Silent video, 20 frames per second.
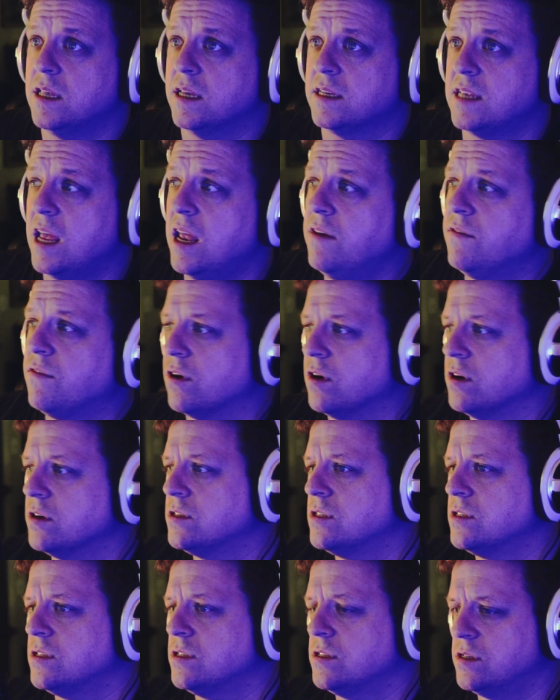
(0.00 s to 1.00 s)

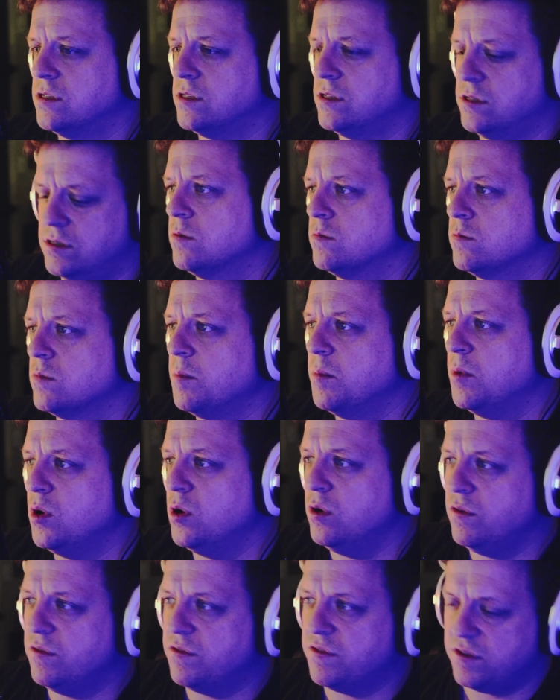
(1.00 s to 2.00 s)
inverse.
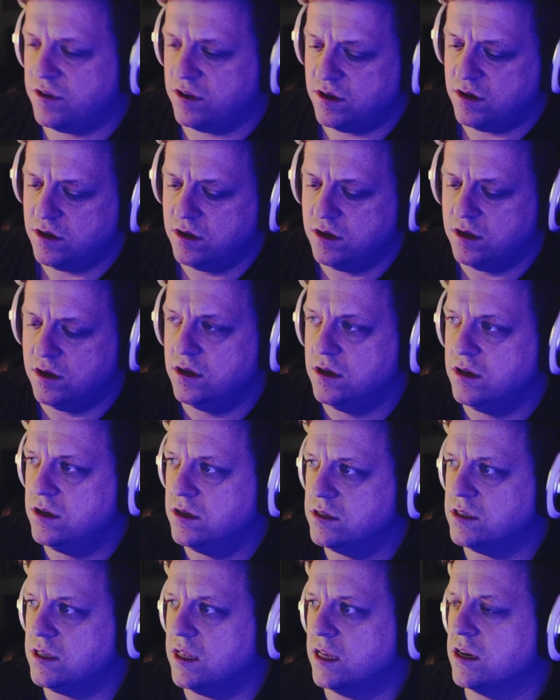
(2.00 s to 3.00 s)
Remove.
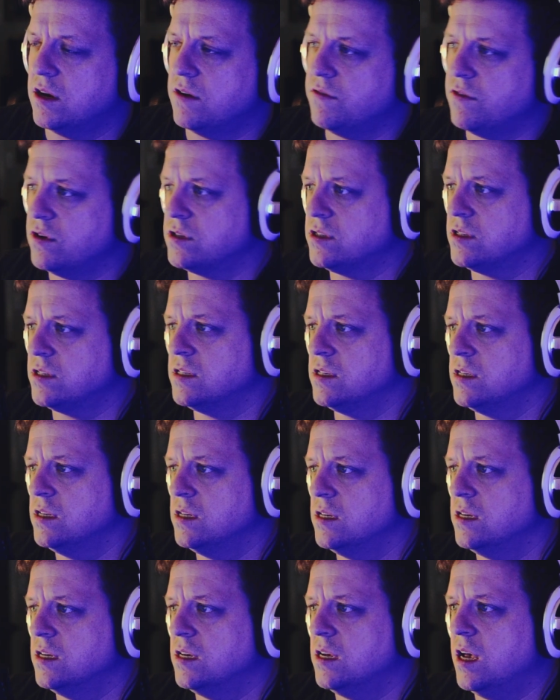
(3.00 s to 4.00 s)
Select inverse.
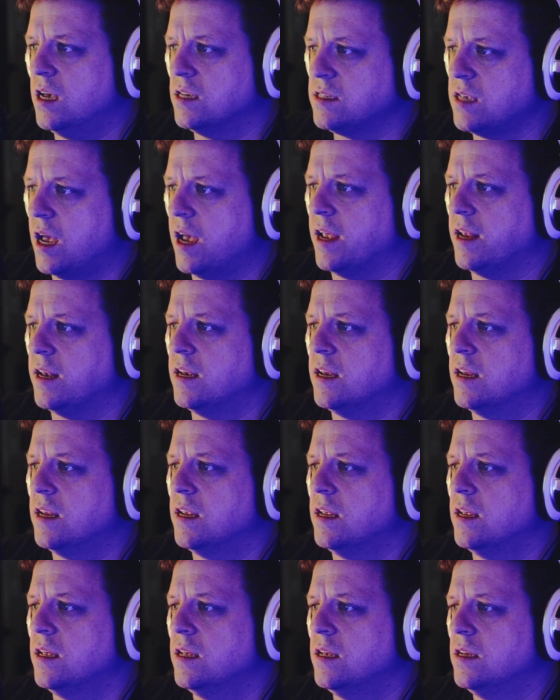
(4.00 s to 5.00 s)
Assign.
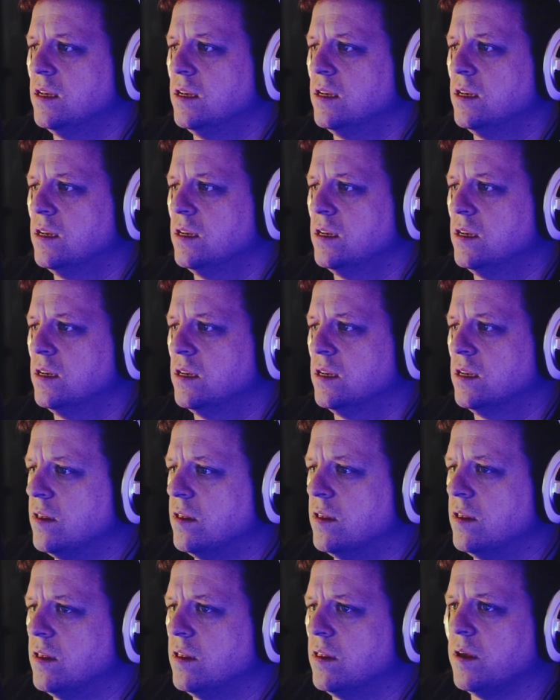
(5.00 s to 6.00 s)

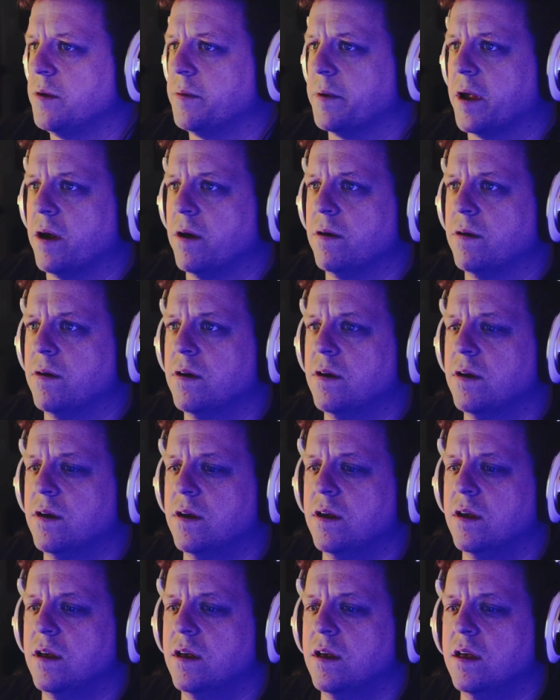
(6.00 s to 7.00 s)
There we go.
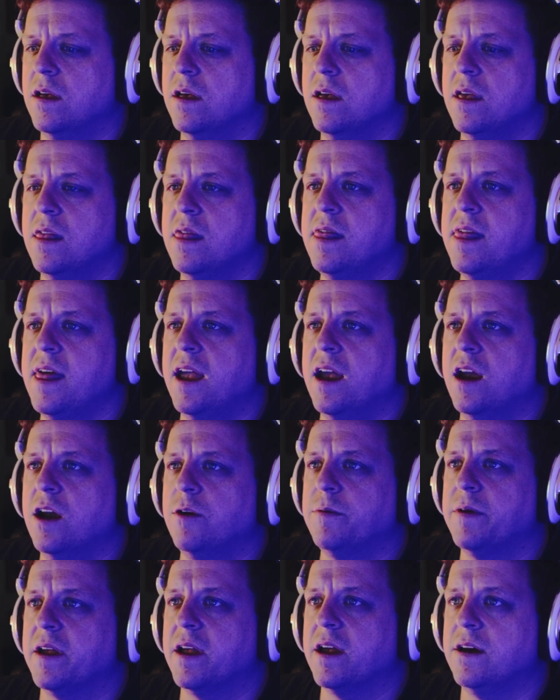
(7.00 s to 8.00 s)

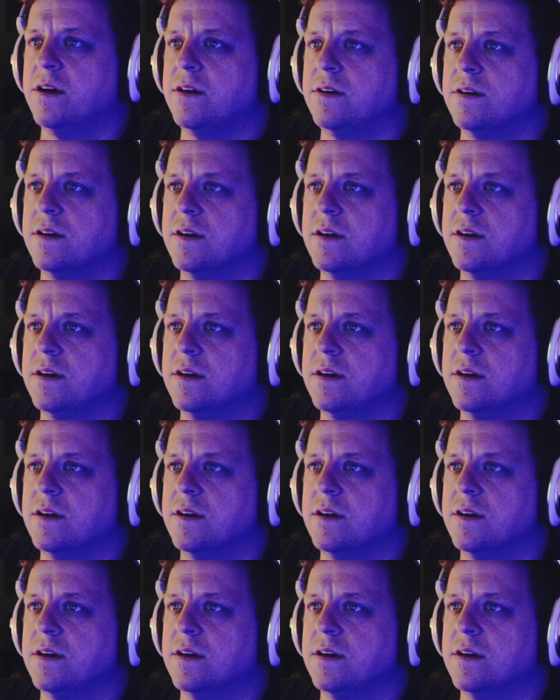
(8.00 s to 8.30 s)
There we go.